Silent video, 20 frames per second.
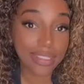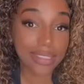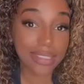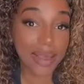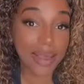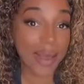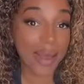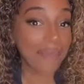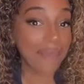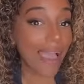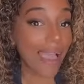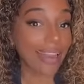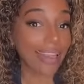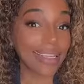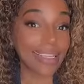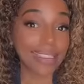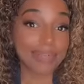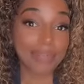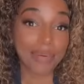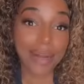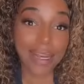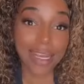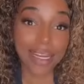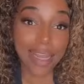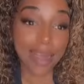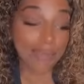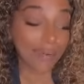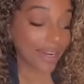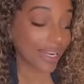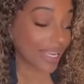Somebody is
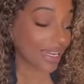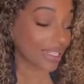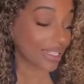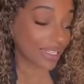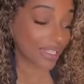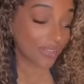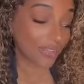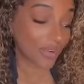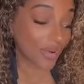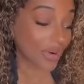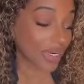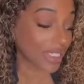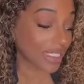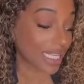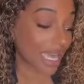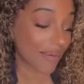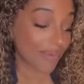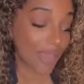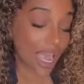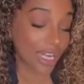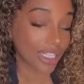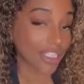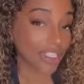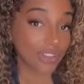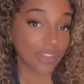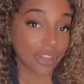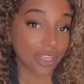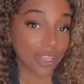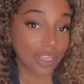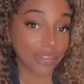breaking up or getting a divorce. I'm not
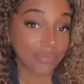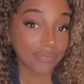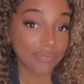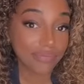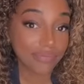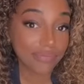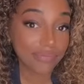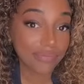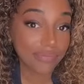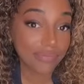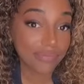joking.